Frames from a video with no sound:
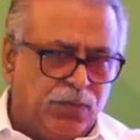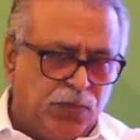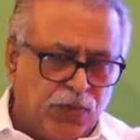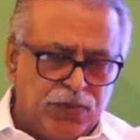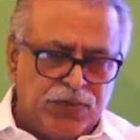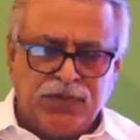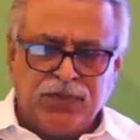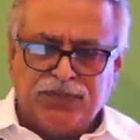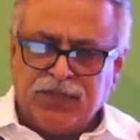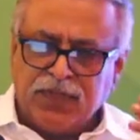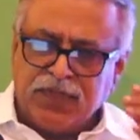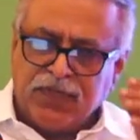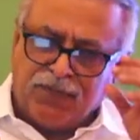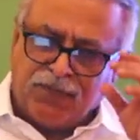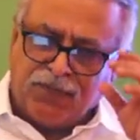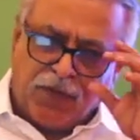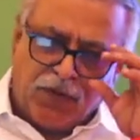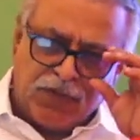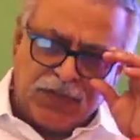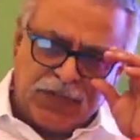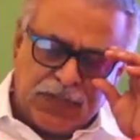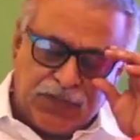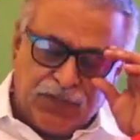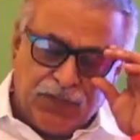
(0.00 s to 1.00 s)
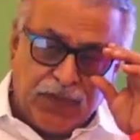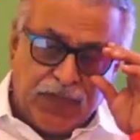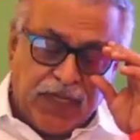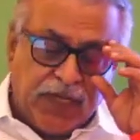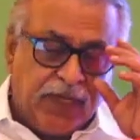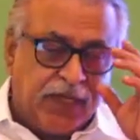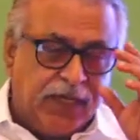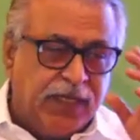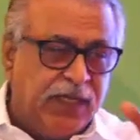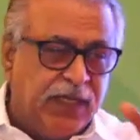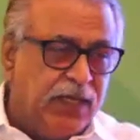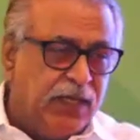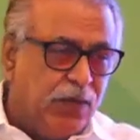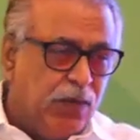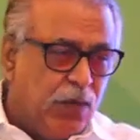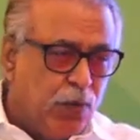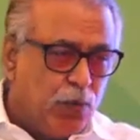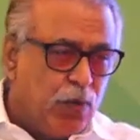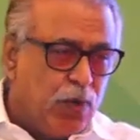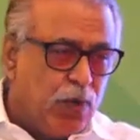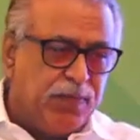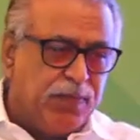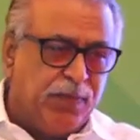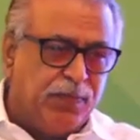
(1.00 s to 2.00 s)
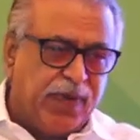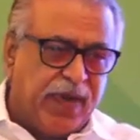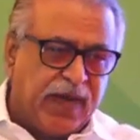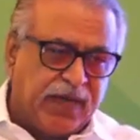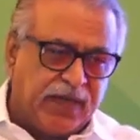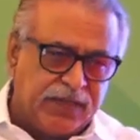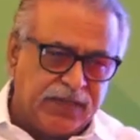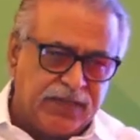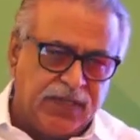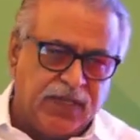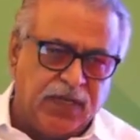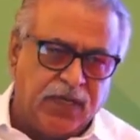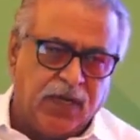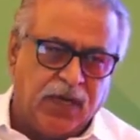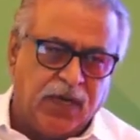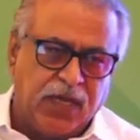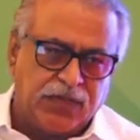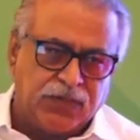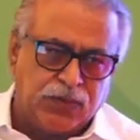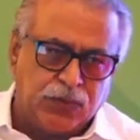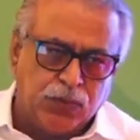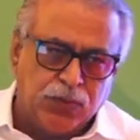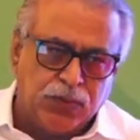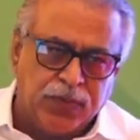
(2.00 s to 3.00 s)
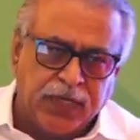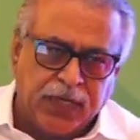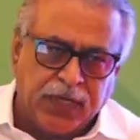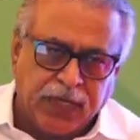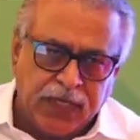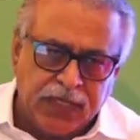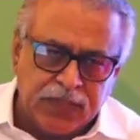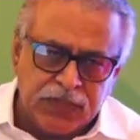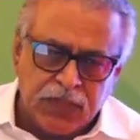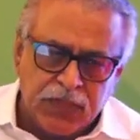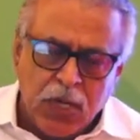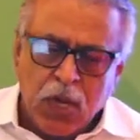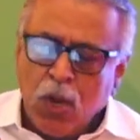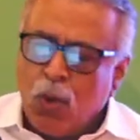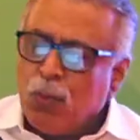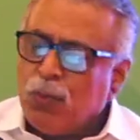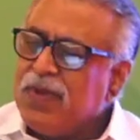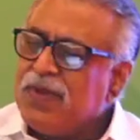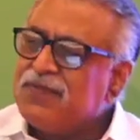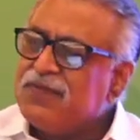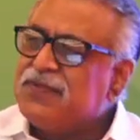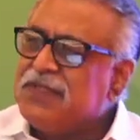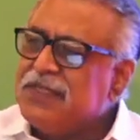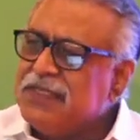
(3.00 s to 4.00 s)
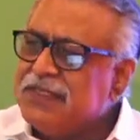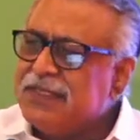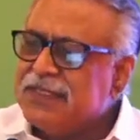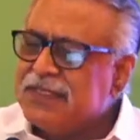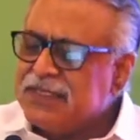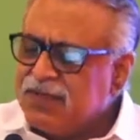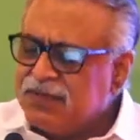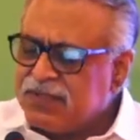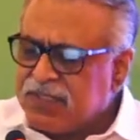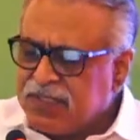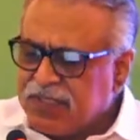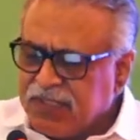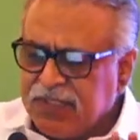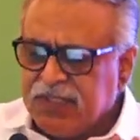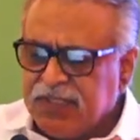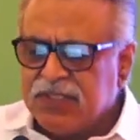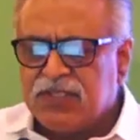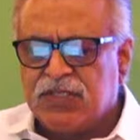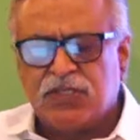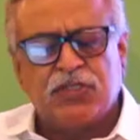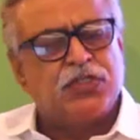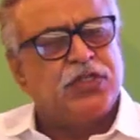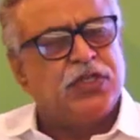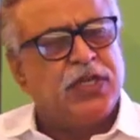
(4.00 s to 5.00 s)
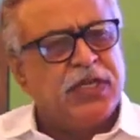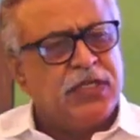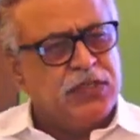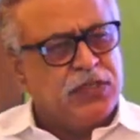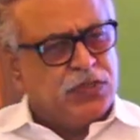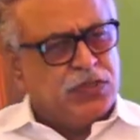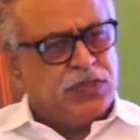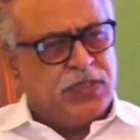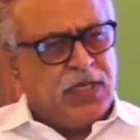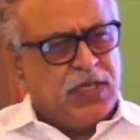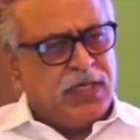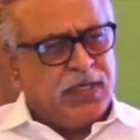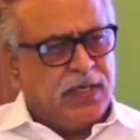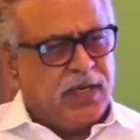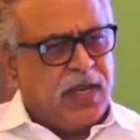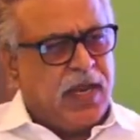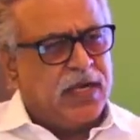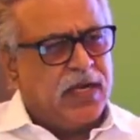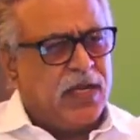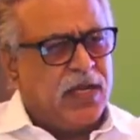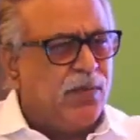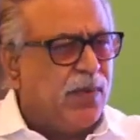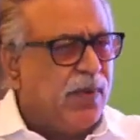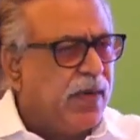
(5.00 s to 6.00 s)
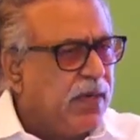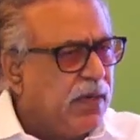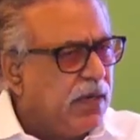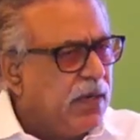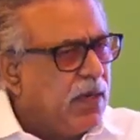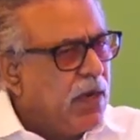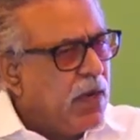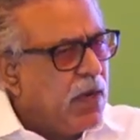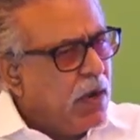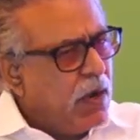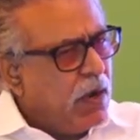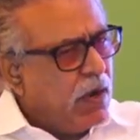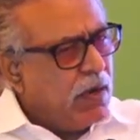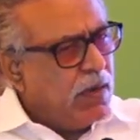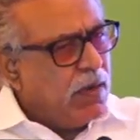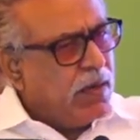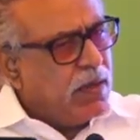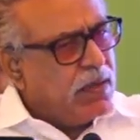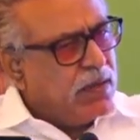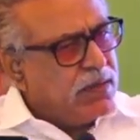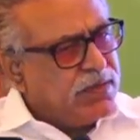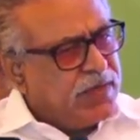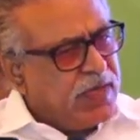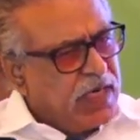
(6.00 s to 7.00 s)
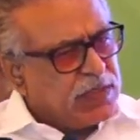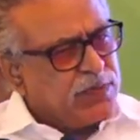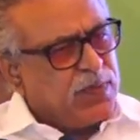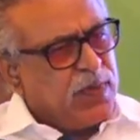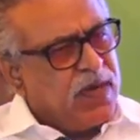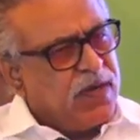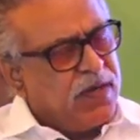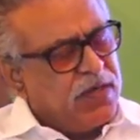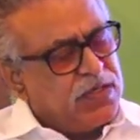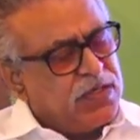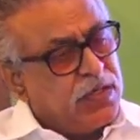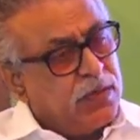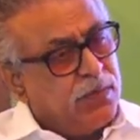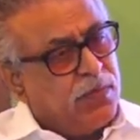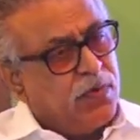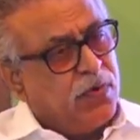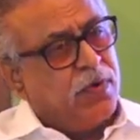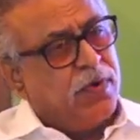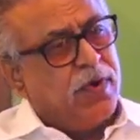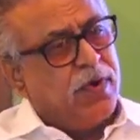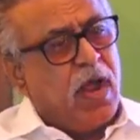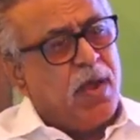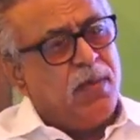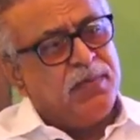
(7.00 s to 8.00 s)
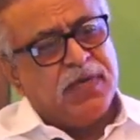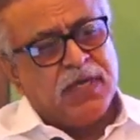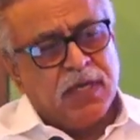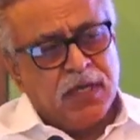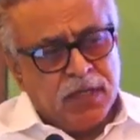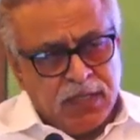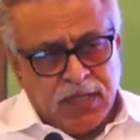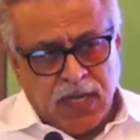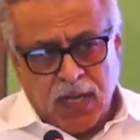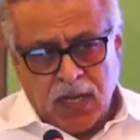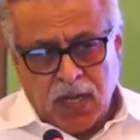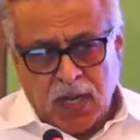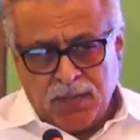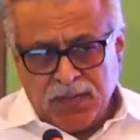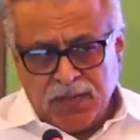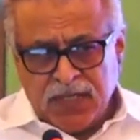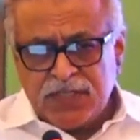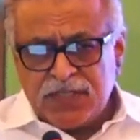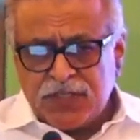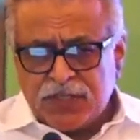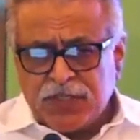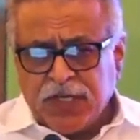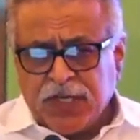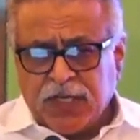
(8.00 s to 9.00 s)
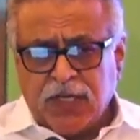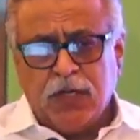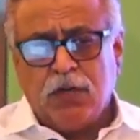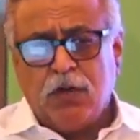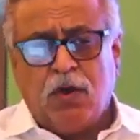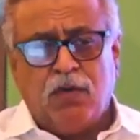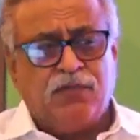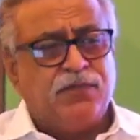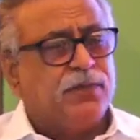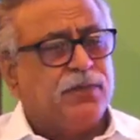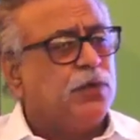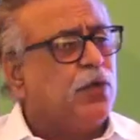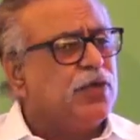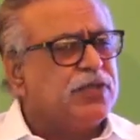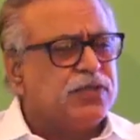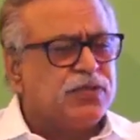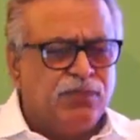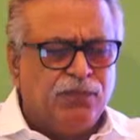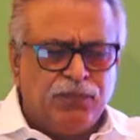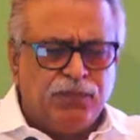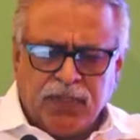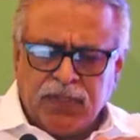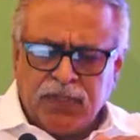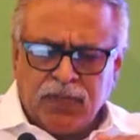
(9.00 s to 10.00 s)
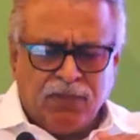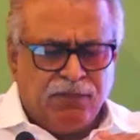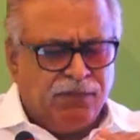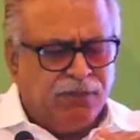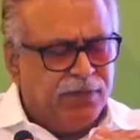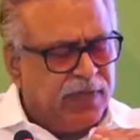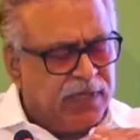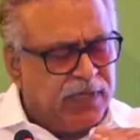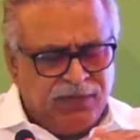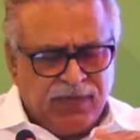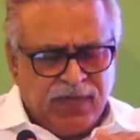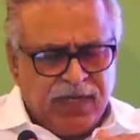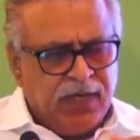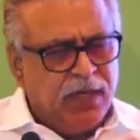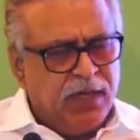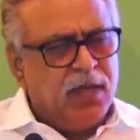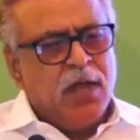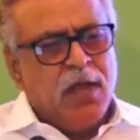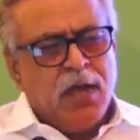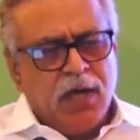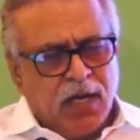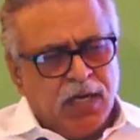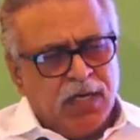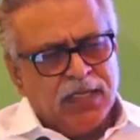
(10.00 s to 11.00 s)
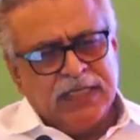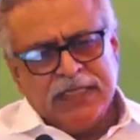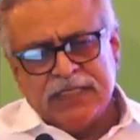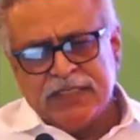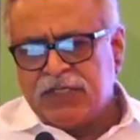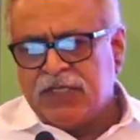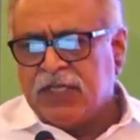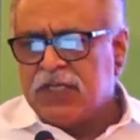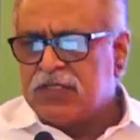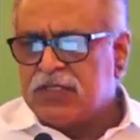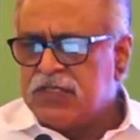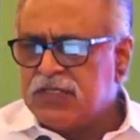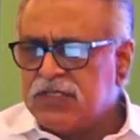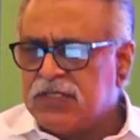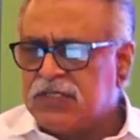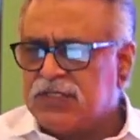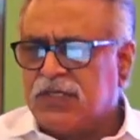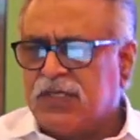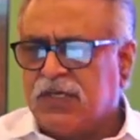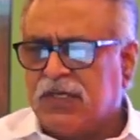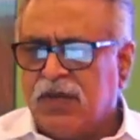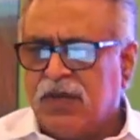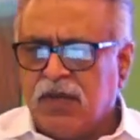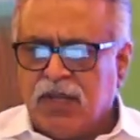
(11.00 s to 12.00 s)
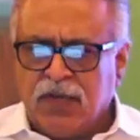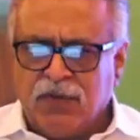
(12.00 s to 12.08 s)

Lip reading: most of the nephrologists would agree who have been practicing in the last 2 decades, we have seen there's a serious change in cadaver transplantation program in India. I mean, it's taking off, though it's in a very, very early stages. It's in an